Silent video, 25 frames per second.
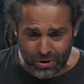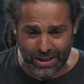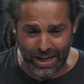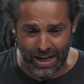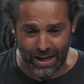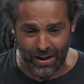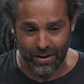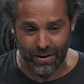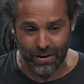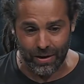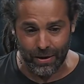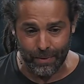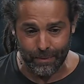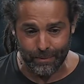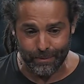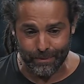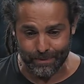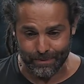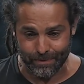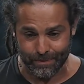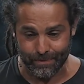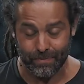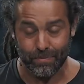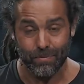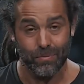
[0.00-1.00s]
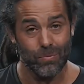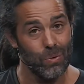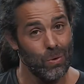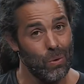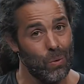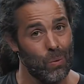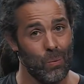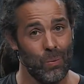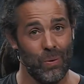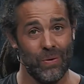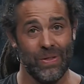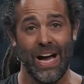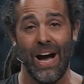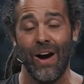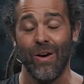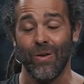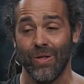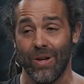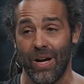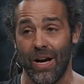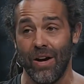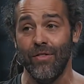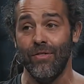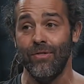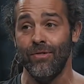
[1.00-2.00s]
teller, without
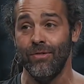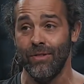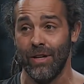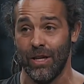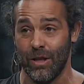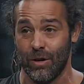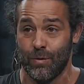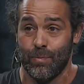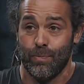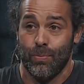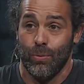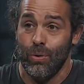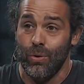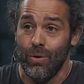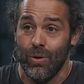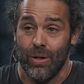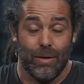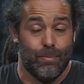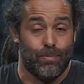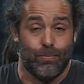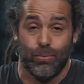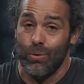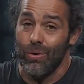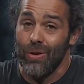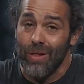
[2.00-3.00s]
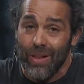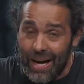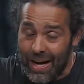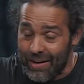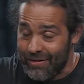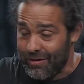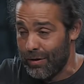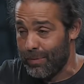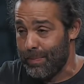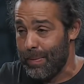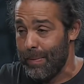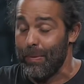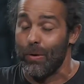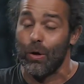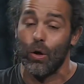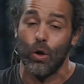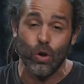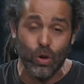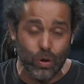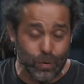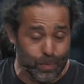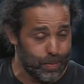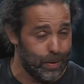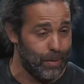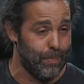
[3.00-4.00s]
love, it's brutal. It brutalizes people, it
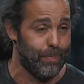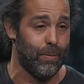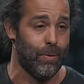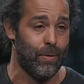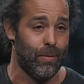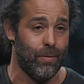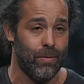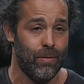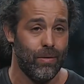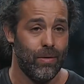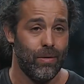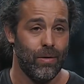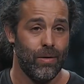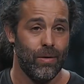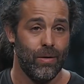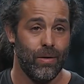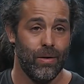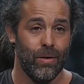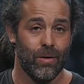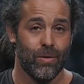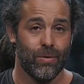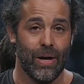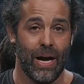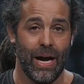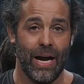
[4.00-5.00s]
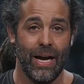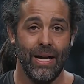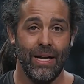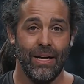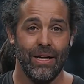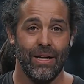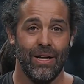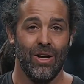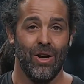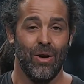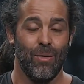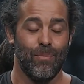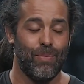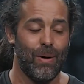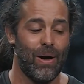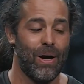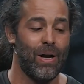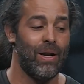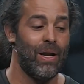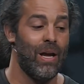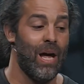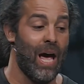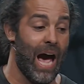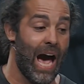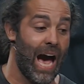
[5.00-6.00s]
hurts people, right?
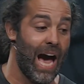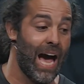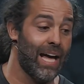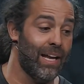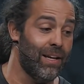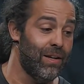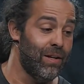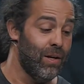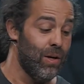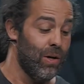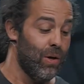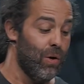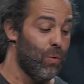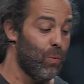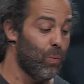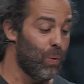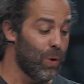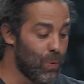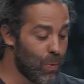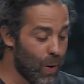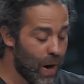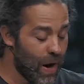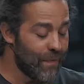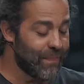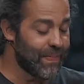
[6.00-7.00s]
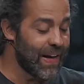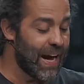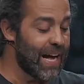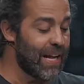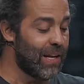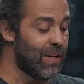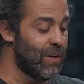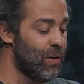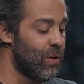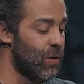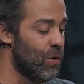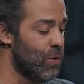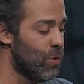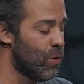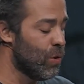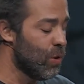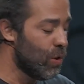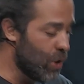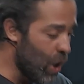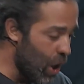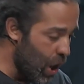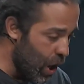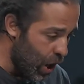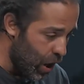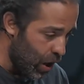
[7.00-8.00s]
But, and we want that
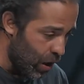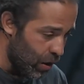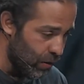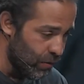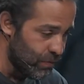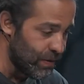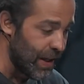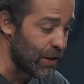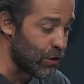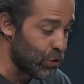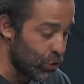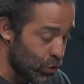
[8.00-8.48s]
love, that